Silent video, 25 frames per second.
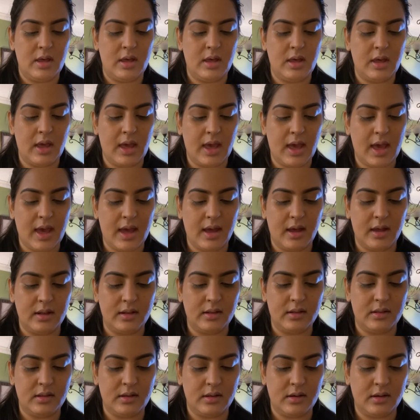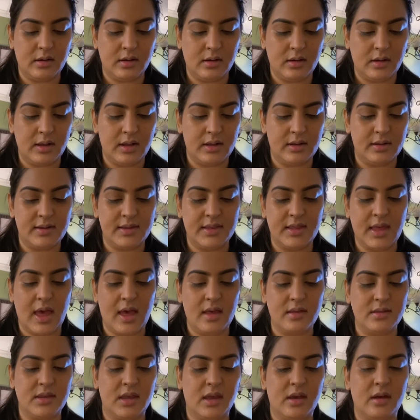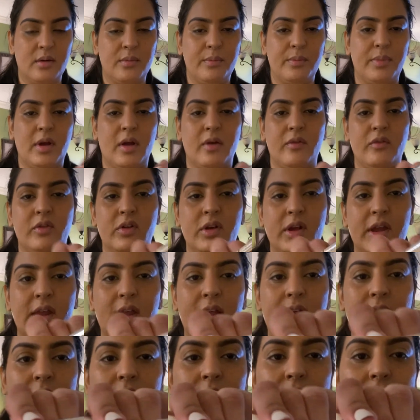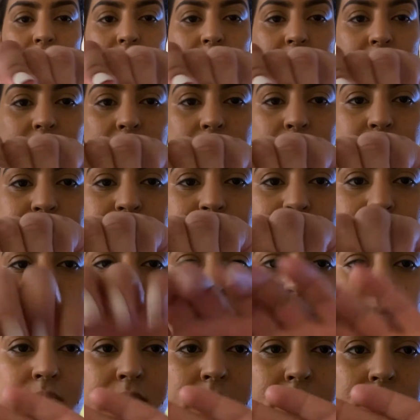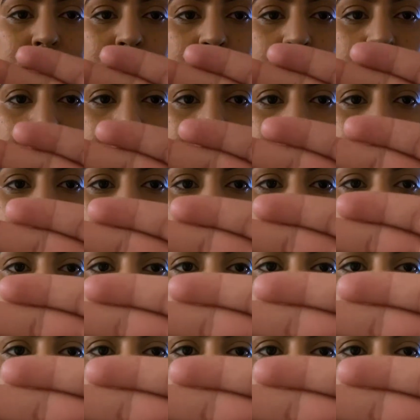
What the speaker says: add the Anastasia Beverly Hills. Not sure if you guys